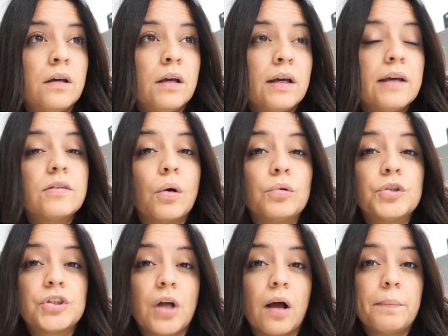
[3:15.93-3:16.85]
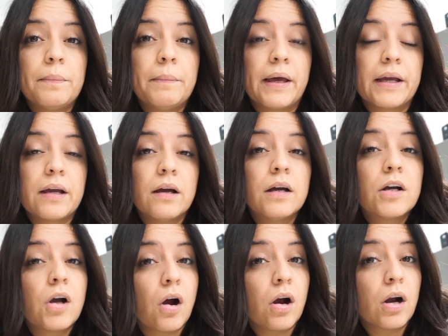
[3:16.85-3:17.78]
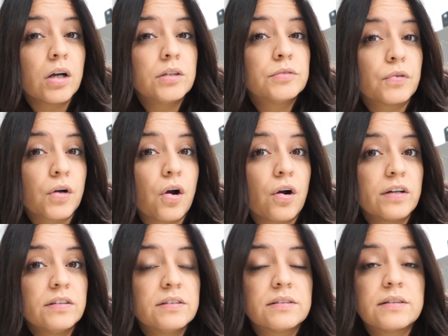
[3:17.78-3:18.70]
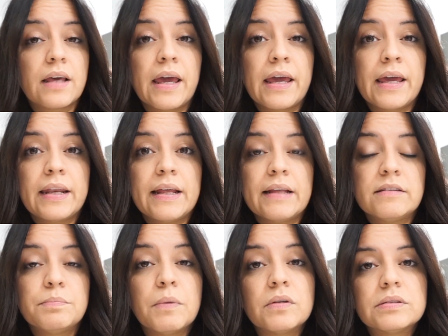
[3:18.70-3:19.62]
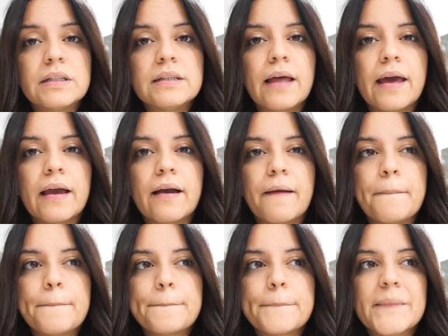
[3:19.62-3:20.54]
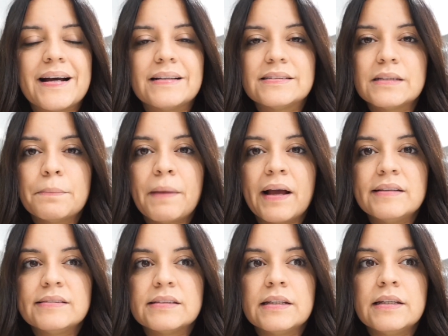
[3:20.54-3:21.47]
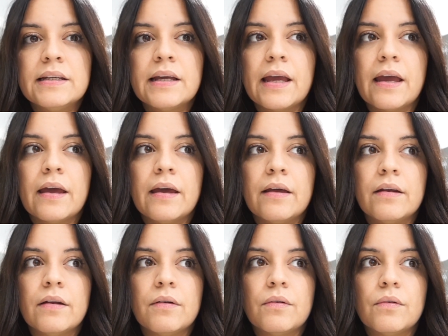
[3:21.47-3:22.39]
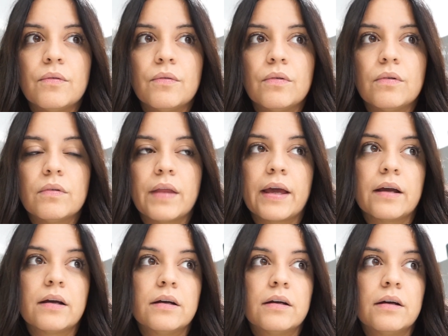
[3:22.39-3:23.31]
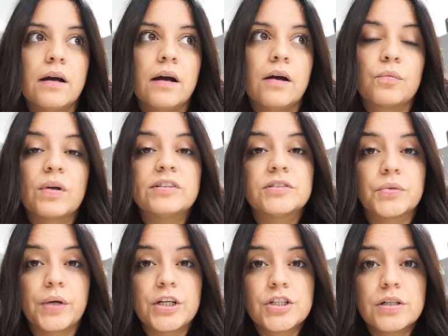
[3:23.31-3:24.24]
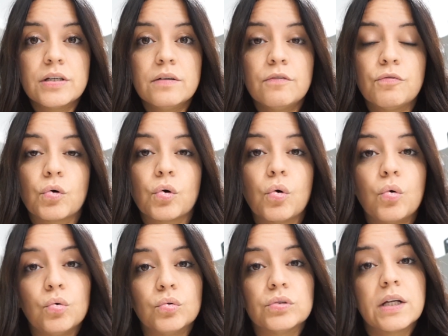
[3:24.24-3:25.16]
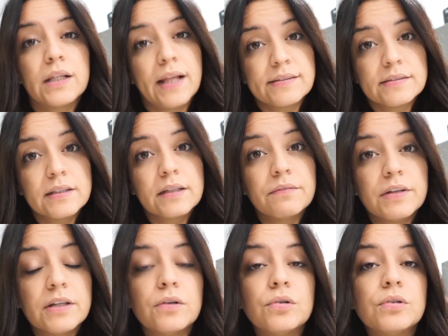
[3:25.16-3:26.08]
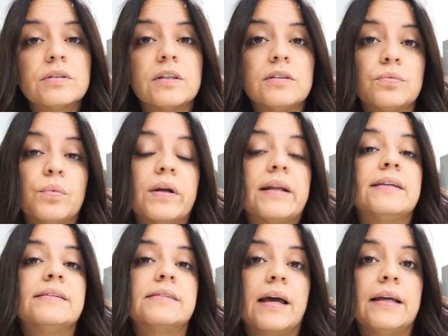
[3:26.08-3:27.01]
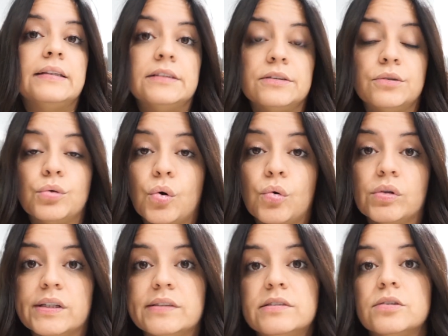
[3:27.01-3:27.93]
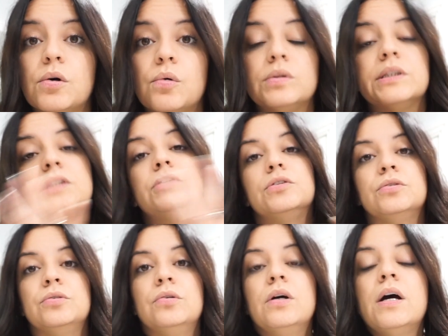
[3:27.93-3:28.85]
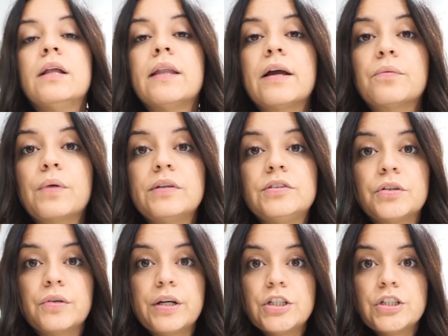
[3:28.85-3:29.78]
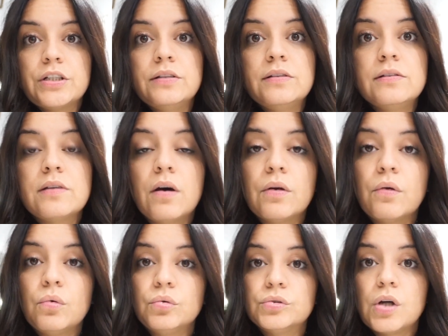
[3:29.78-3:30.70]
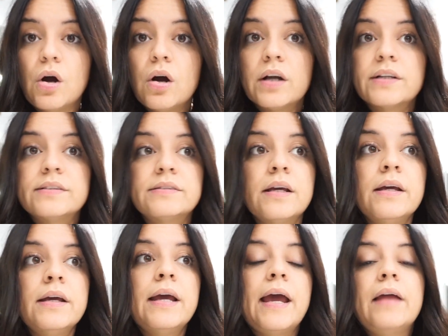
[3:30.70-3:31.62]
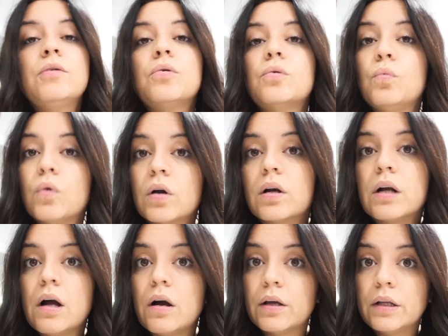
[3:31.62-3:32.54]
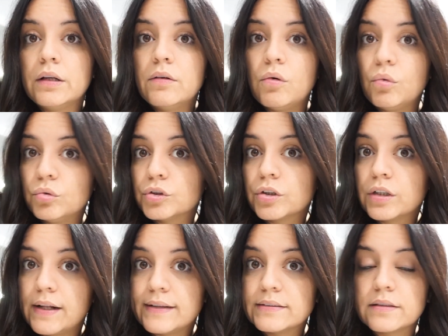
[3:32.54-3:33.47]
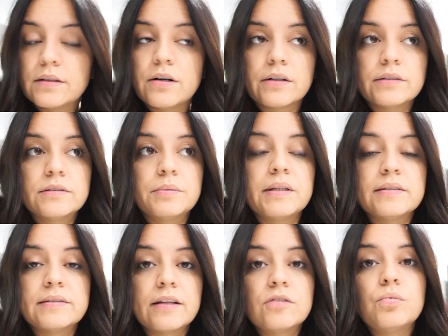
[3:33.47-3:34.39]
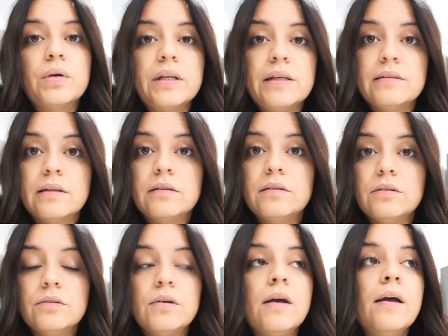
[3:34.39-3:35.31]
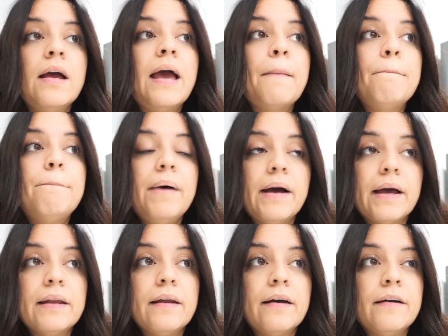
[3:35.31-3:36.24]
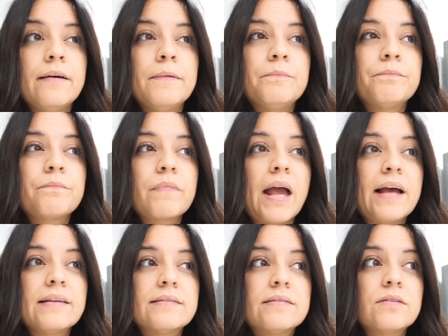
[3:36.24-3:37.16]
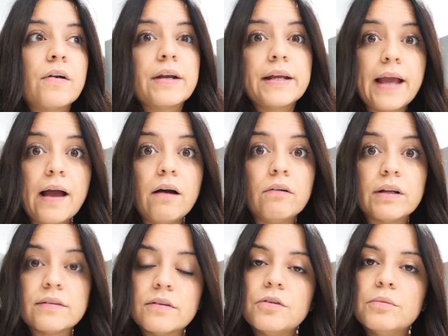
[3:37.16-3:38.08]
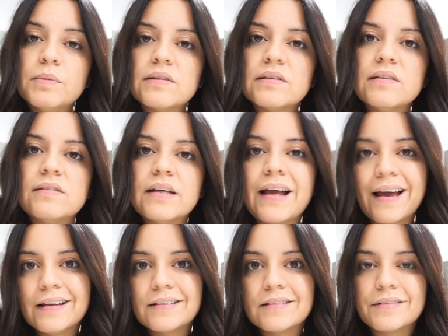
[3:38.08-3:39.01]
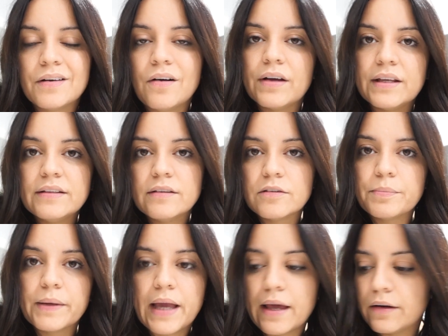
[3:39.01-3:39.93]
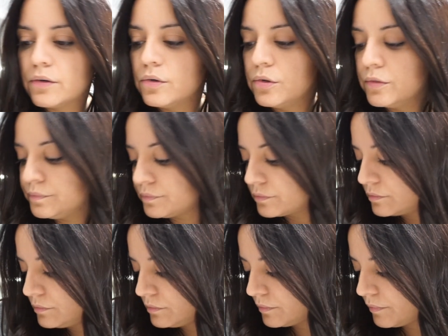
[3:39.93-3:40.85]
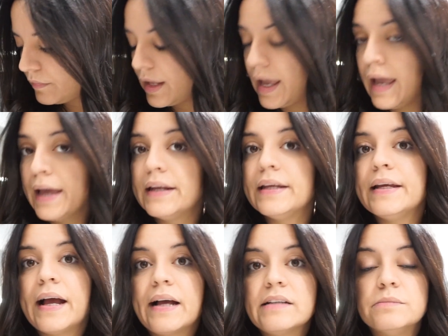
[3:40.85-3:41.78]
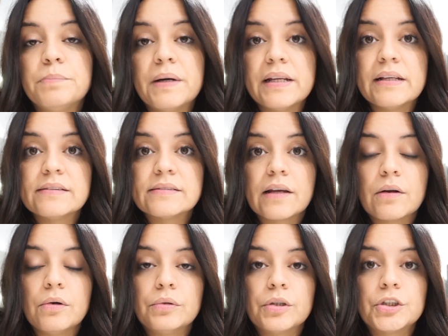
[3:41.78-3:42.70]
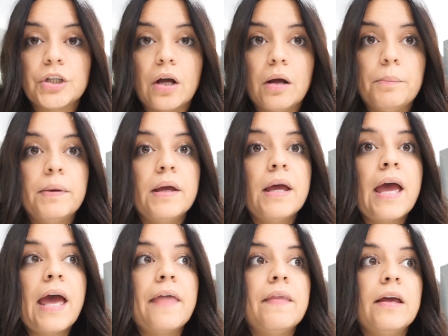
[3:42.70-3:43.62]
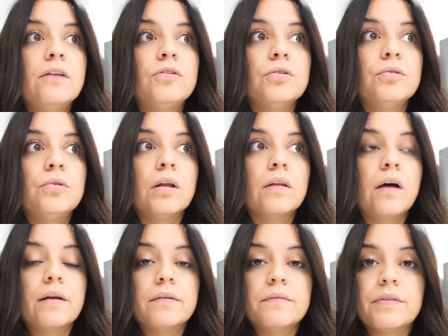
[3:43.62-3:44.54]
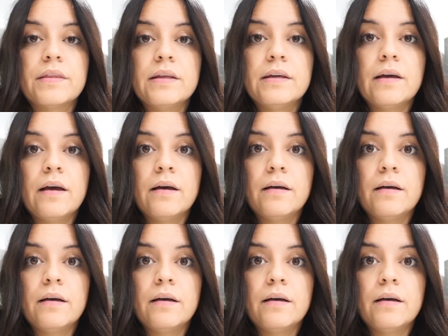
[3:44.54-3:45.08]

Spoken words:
his own shop, like cars, and it's mostly like customizing and like restoration for old classic vehicles is what his ideal goal is, to only do like restorations on old cars and or work on older classic cars because that's what he's into. But as starting out as a new business, he kind of does it all. He does mechanical, and he has buddies that own a shop, and they do a lot of the